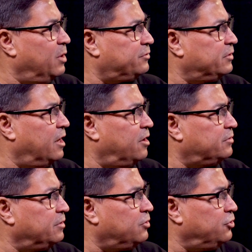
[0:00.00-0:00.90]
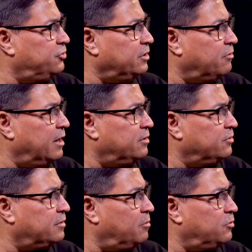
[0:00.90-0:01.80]
She works for the House of Gucci, right?
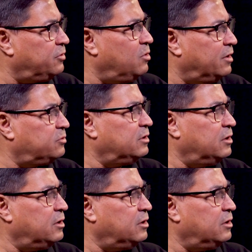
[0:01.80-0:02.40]
Or she works for.